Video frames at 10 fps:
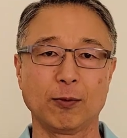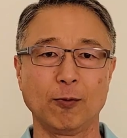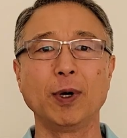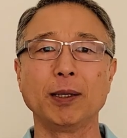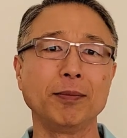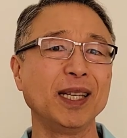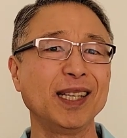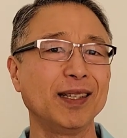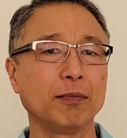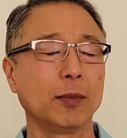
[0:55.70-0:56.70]
What,
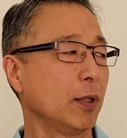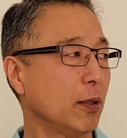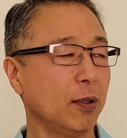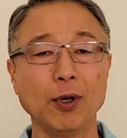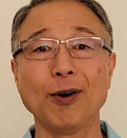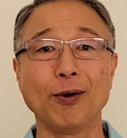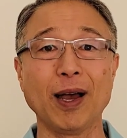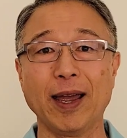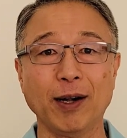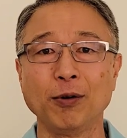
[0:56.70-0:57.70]
me? No,
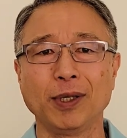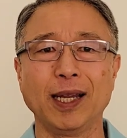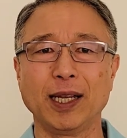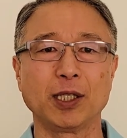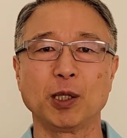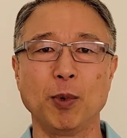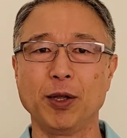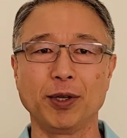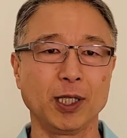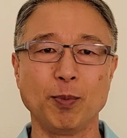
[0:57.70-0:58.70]
I don't let
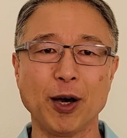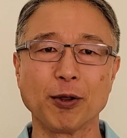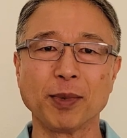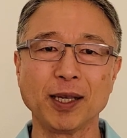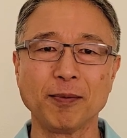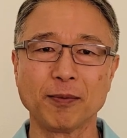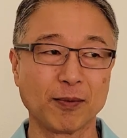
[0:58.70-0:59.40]
small things bother me.